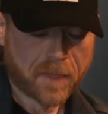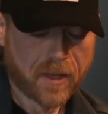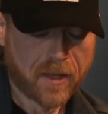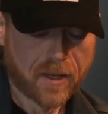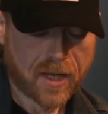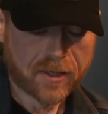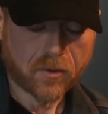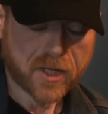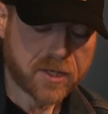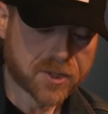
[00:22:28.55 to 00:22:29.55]
uh, I
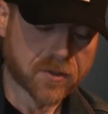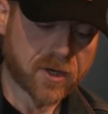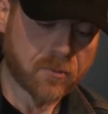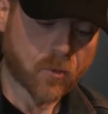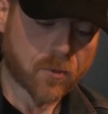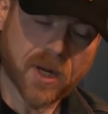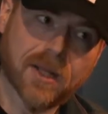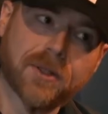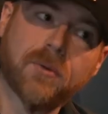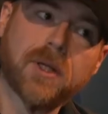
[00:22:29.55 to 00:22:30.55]
don't eat sugar anymore, but I
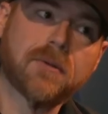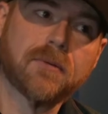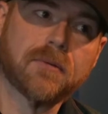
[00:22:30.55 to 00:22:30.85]
do eat,